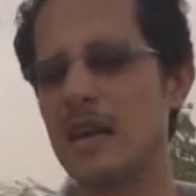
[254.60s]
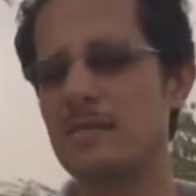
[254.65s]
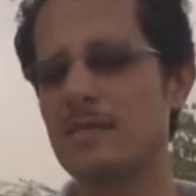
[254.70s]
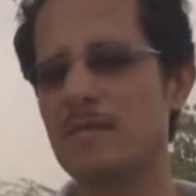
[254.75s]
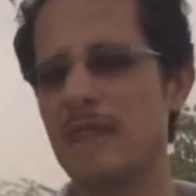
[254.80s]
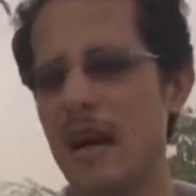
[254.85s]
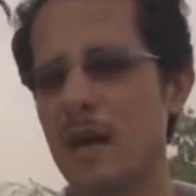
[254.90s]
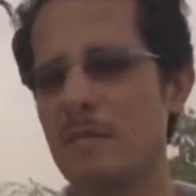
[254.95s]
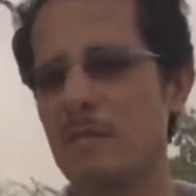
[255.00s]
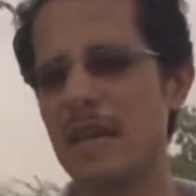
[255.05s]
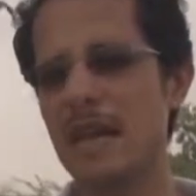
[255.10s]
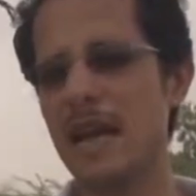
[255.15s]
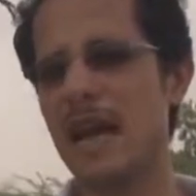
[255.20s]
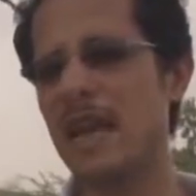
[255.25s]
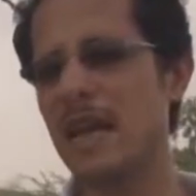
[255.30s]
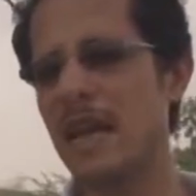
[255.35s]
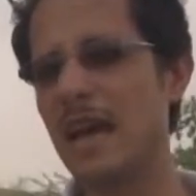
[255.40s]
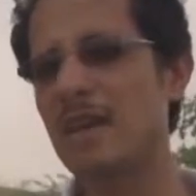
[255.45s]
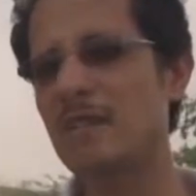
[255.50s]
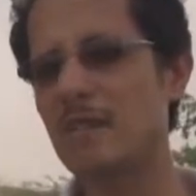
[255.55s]
family
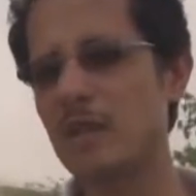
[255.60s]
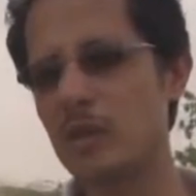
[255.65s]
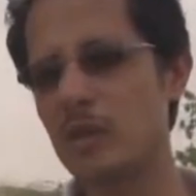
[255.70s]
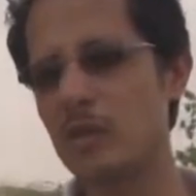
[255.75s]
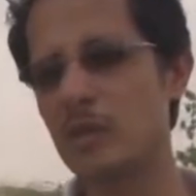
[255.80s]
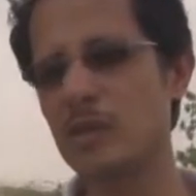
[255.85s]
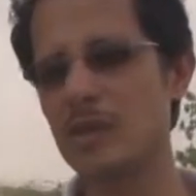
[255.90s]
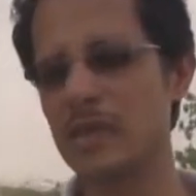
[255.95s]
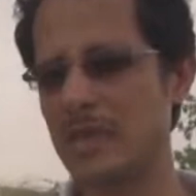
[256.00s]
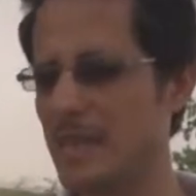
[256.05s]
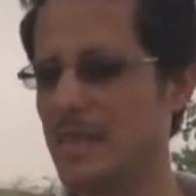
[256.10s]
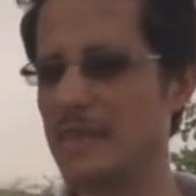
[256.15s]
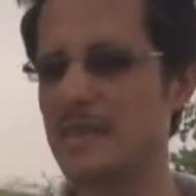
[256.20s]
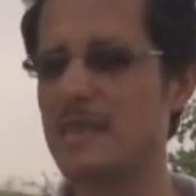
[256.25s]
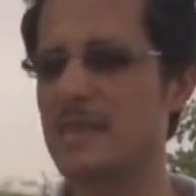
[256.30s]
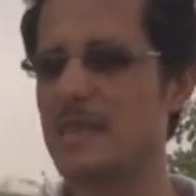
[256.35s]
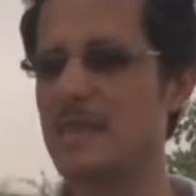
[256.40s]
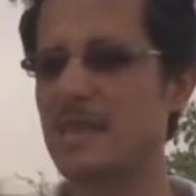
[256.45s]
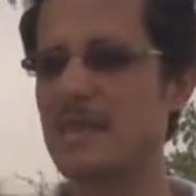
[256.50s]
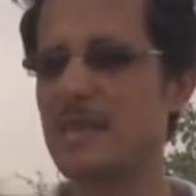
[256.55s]
and livelihood
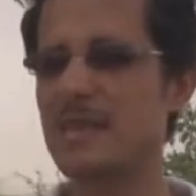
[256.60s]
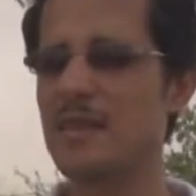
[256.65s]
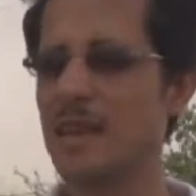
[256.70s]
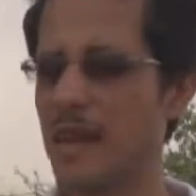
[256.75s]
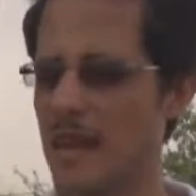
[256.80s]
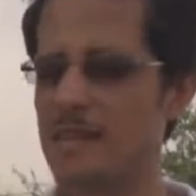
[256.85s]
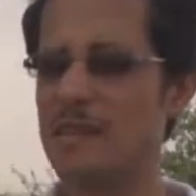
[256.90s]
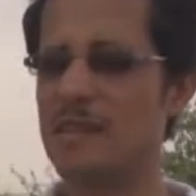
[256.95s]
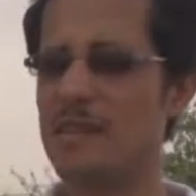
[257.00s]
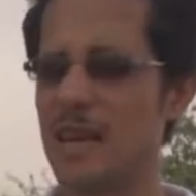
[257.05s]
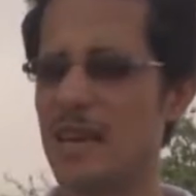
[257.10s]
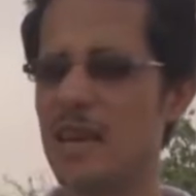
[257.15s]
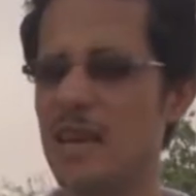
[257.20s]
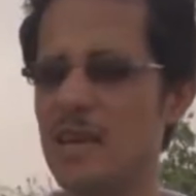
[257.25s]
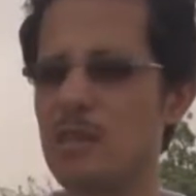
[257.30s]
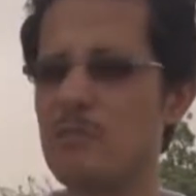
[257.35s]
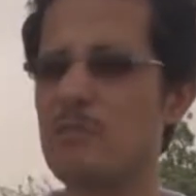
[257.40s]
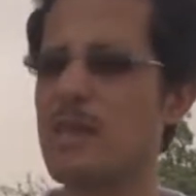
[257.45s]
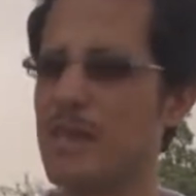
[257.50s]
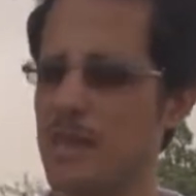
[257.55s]
needs. That's their
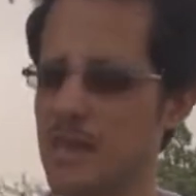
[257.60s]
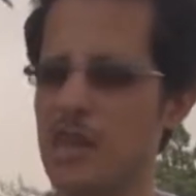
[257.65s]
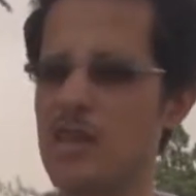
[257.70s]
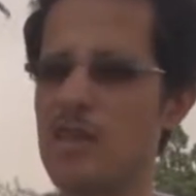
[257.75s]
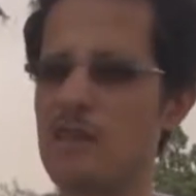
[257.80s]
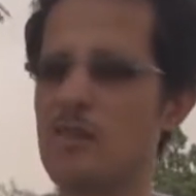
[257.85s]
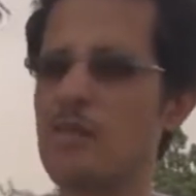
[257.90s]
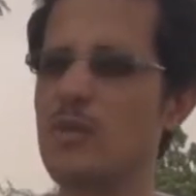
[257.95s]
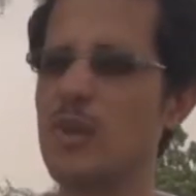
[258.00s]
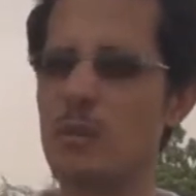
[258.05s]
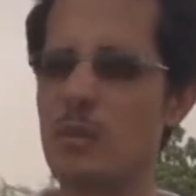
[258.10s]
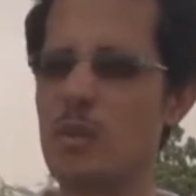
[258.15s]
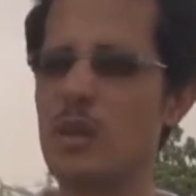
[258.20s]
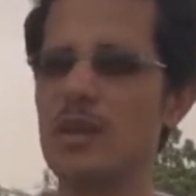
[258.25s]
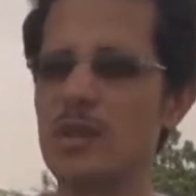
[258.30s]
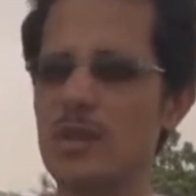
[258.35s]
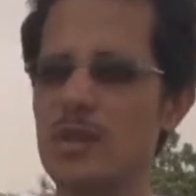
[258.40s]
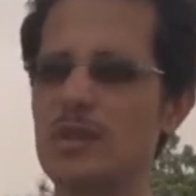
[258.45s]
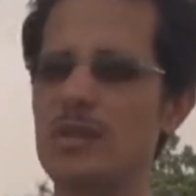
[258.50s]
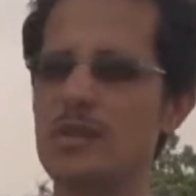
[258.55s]
message to the world.